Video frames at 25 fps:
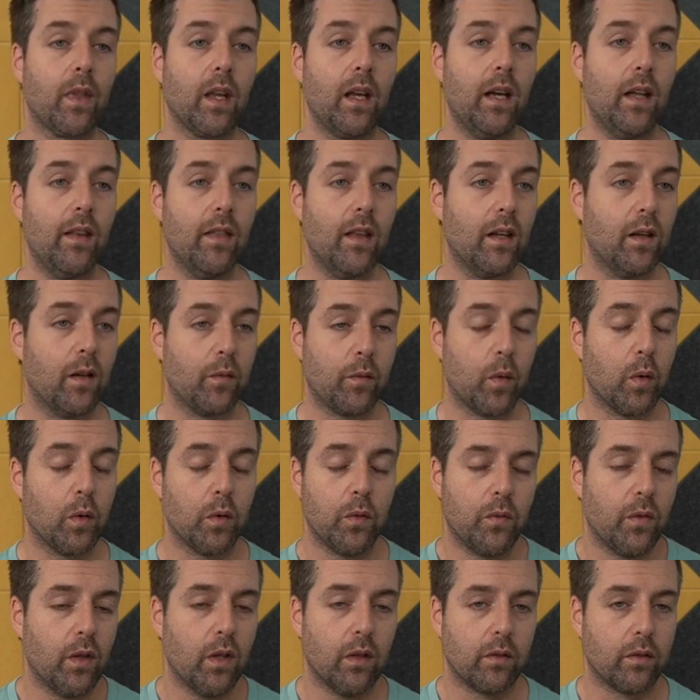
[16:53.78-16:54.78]
And then of
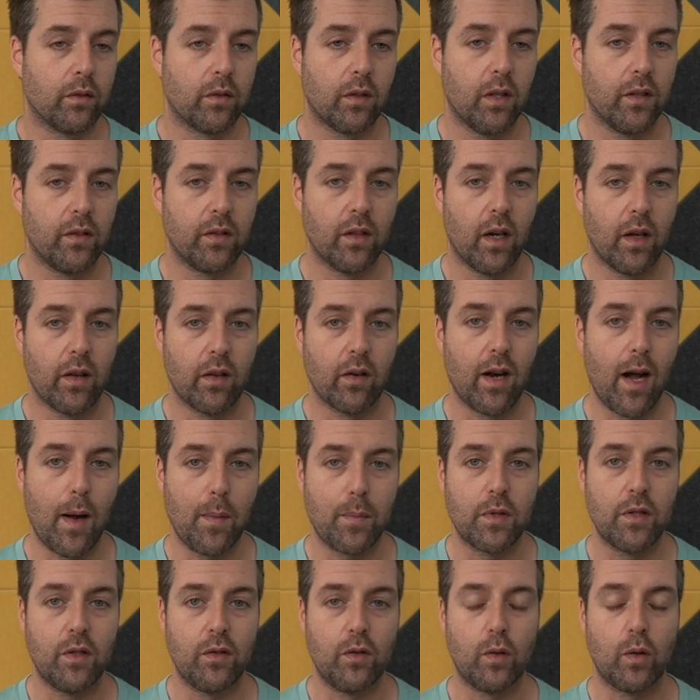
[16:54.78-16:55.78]
course, there's tons of other
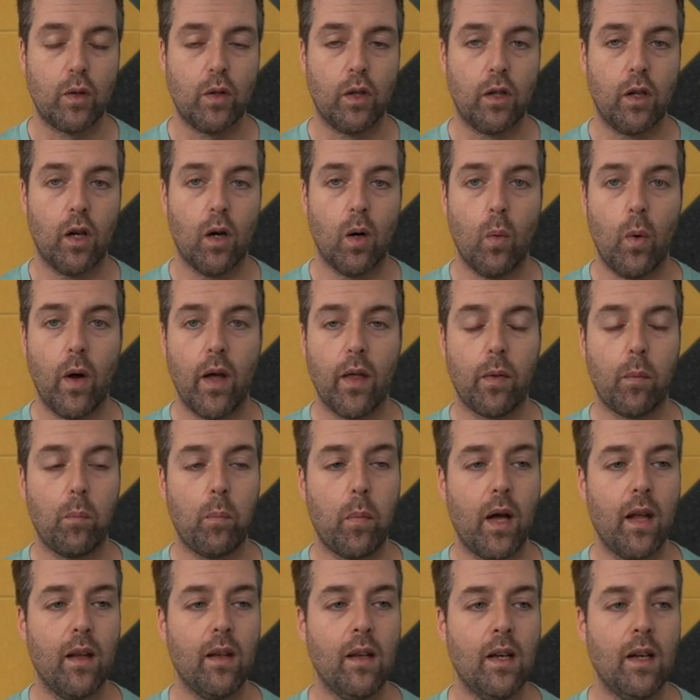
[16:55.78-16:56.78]
options you could go with.
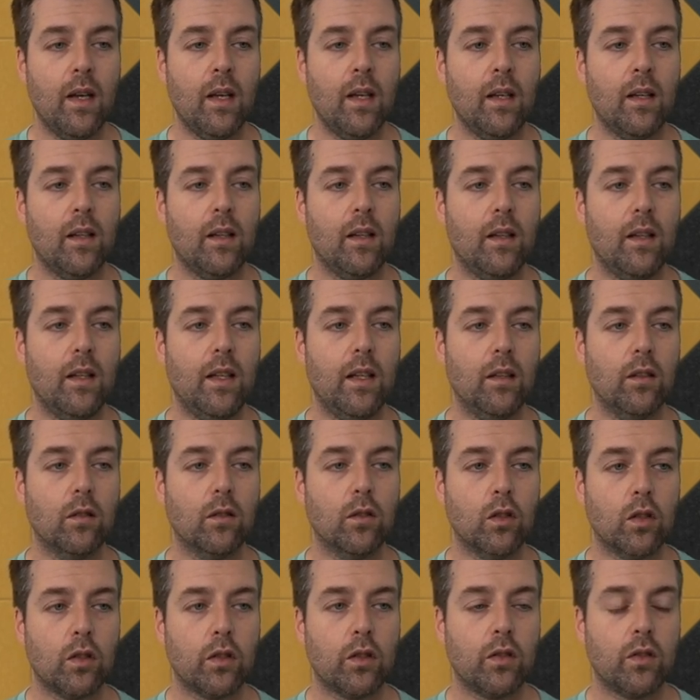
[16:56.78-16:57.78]
But it
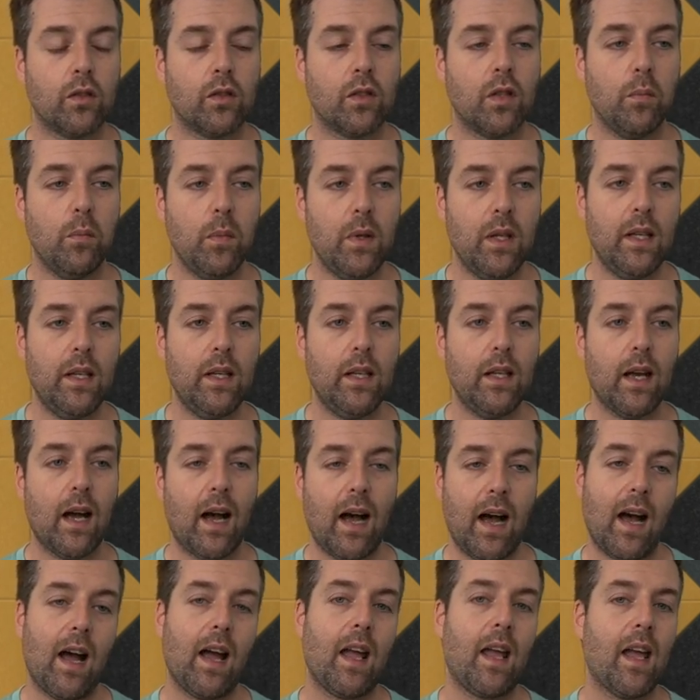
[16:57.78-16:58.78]
looks to me
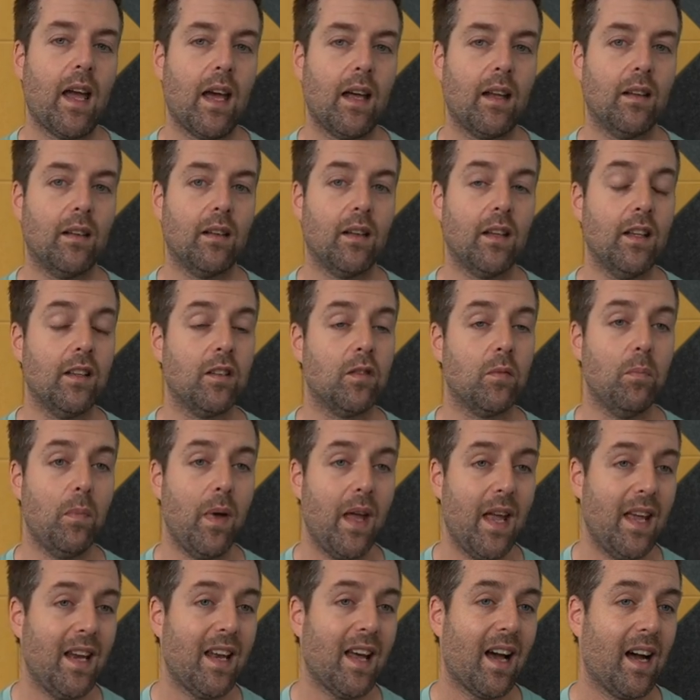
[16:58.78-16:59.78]
high-end. It's
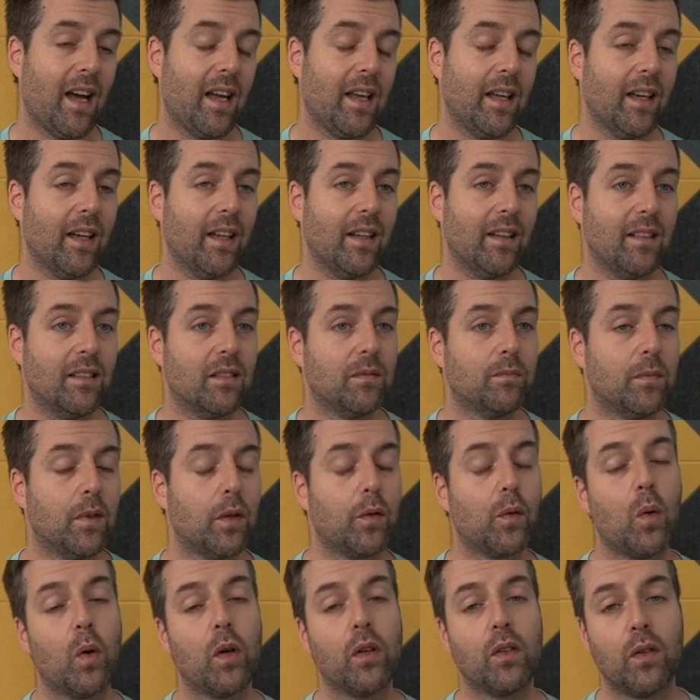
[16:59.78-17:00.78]
made high-end.
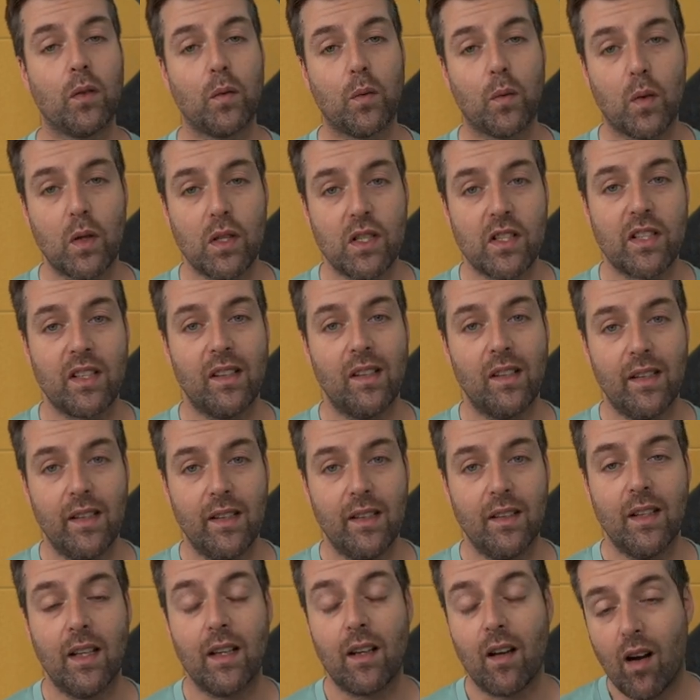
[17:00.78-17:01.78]
Of course,
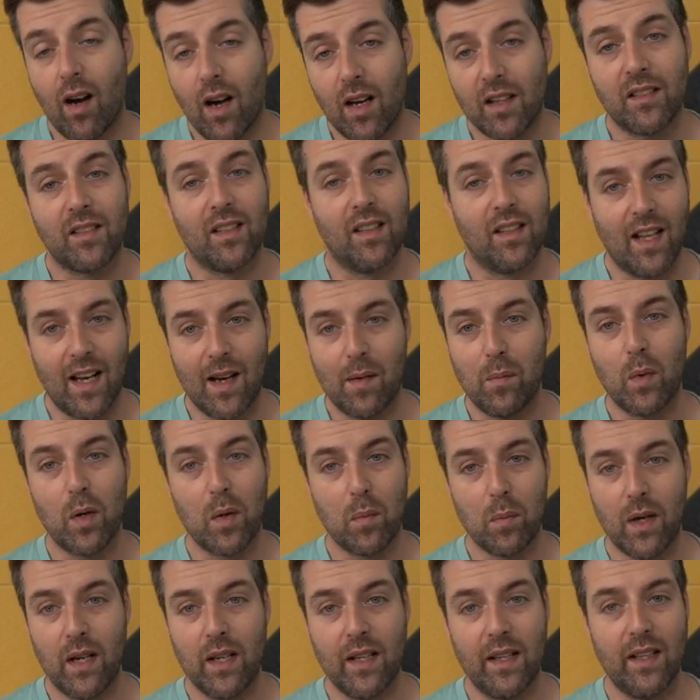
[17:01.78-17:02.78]
unfortunately, it costs a lot more
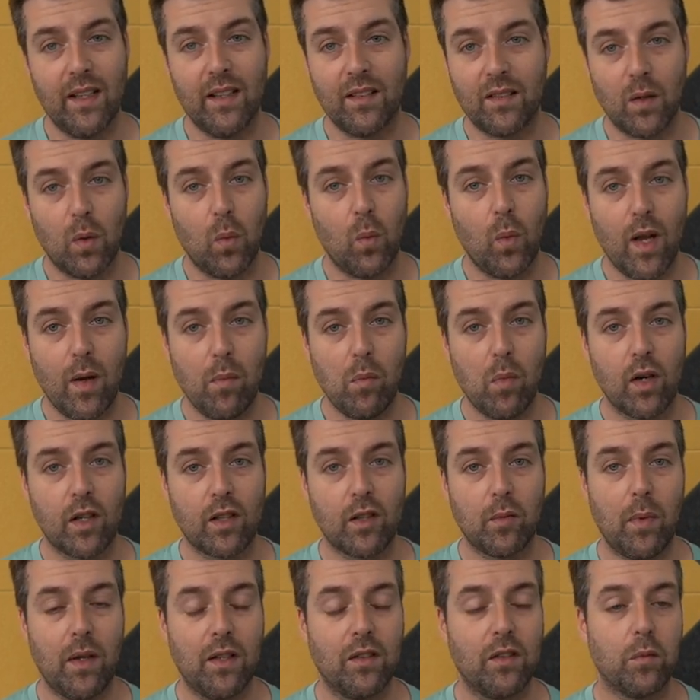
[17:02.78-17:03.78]
money. It's a way more
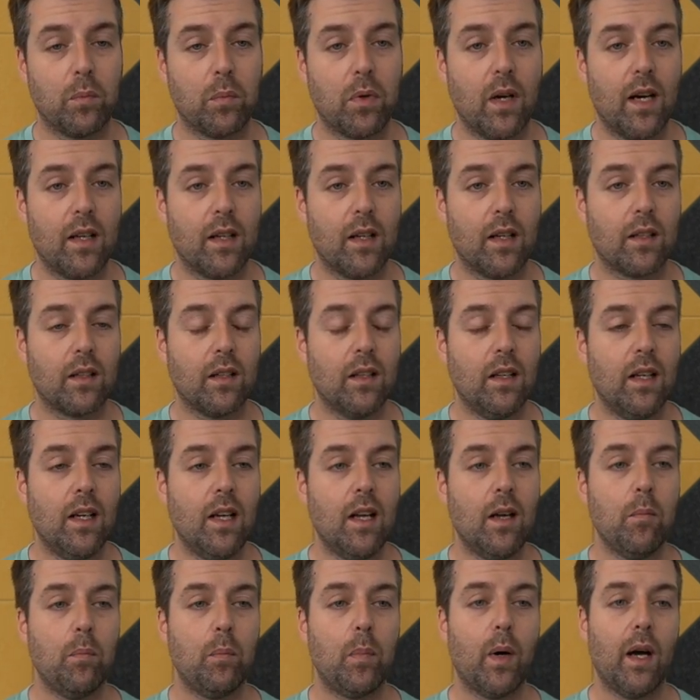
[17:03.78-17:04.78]
expensive product,
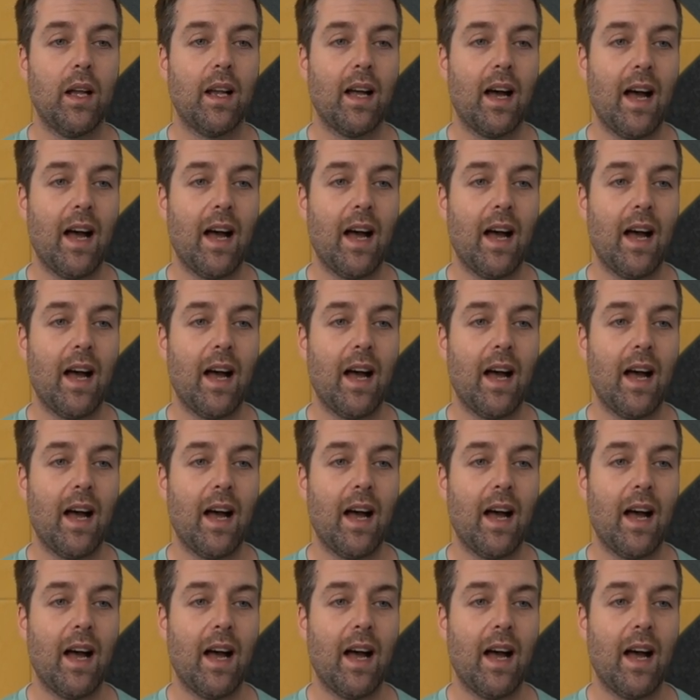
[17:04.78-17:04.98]
but